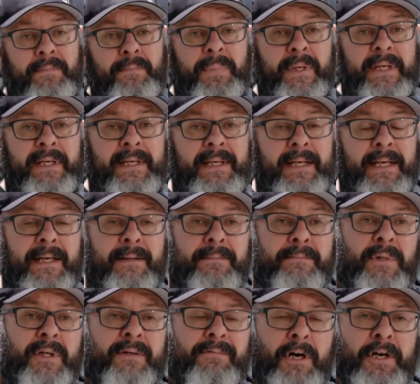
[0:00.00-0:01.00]
be
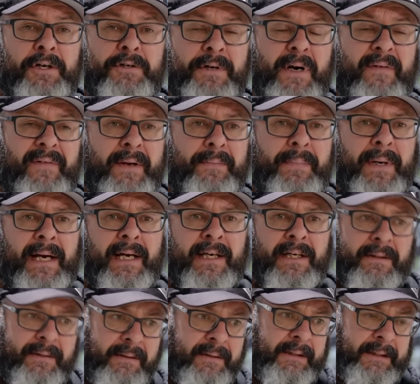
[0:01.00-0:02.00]
my road travelling
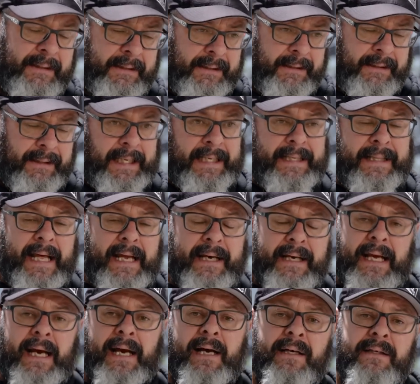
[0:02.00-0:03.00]
partner in that
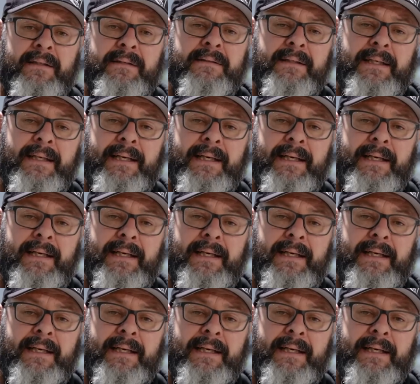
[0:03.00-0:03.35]
car.